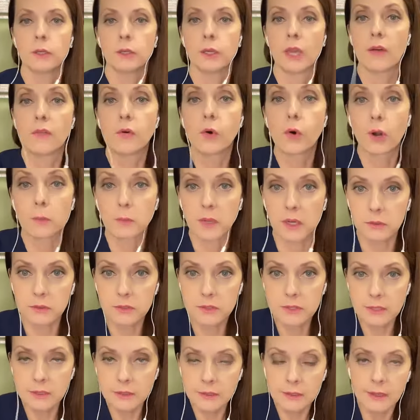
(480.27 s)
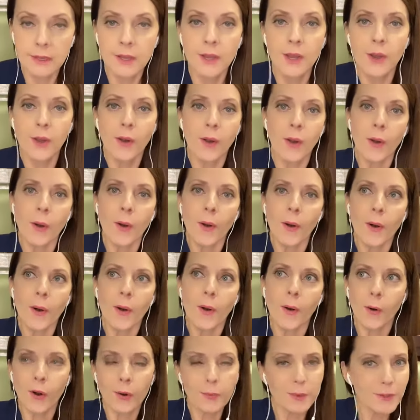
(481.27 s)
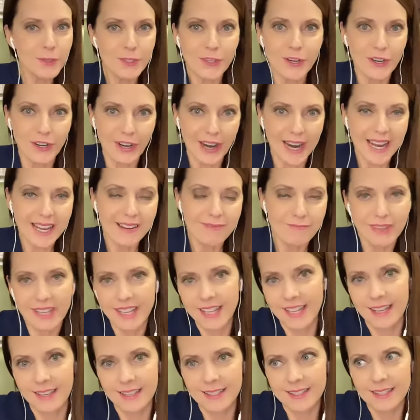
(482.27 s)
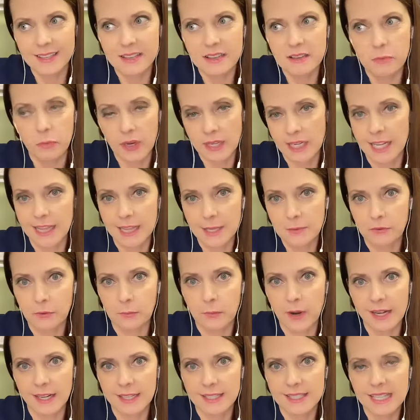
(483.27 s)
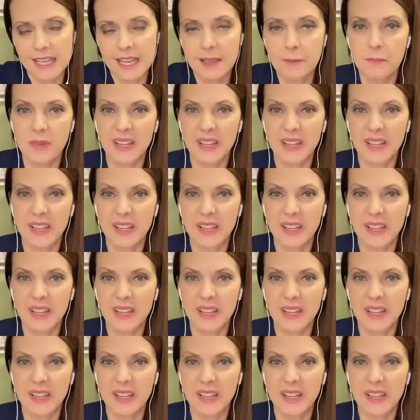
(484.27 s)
you have hormones. Hormones are great because we need them for pregnancy,